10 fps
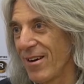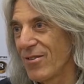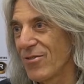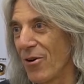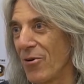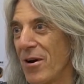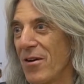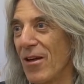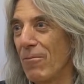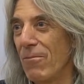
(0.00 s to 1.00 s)
so
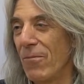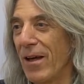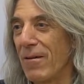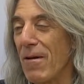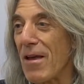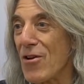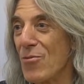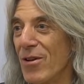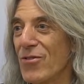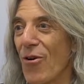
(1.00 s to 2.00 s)
that
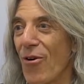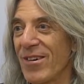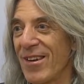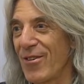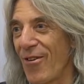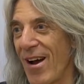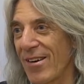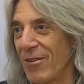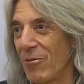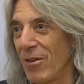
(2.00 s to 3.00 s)
humans aren't
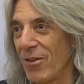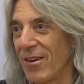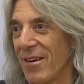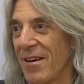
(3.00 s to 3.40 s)
interacting with it.